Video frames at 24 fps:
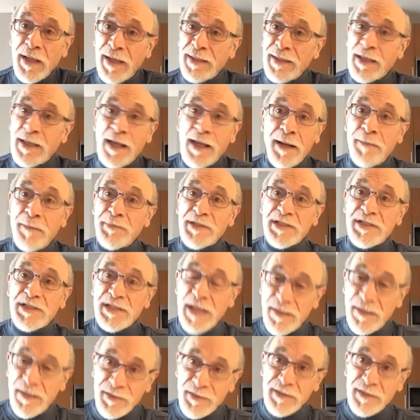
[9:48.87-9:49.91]
I'd get up at
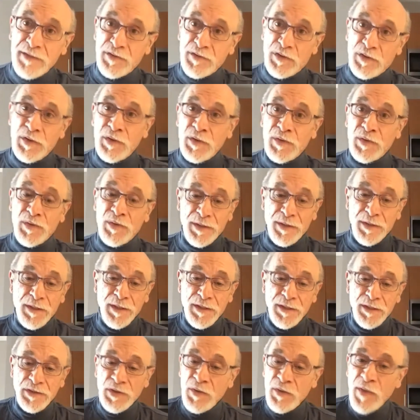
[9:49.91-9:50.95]
seven and do
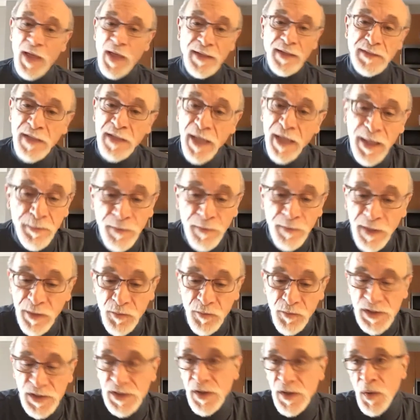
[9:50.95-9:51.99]
do that day. But it
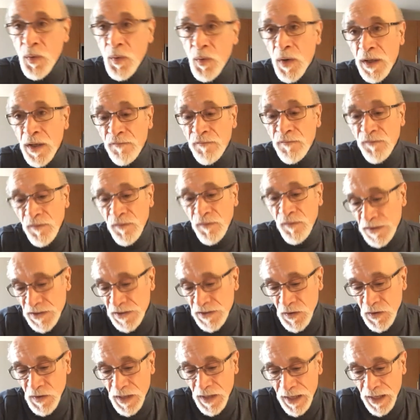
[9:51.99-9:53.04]
was so wonderful and
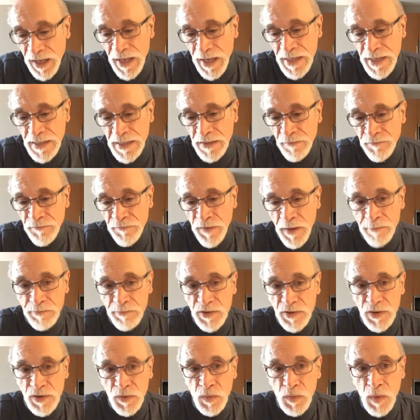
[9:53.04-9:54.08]
so kind of them
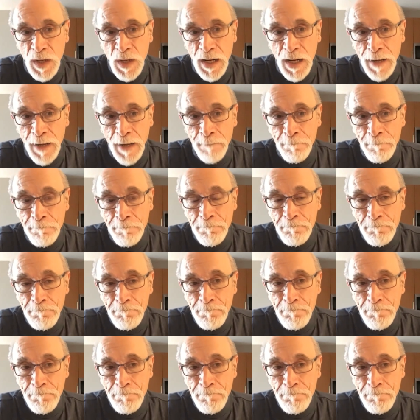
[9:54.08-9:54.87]
to um,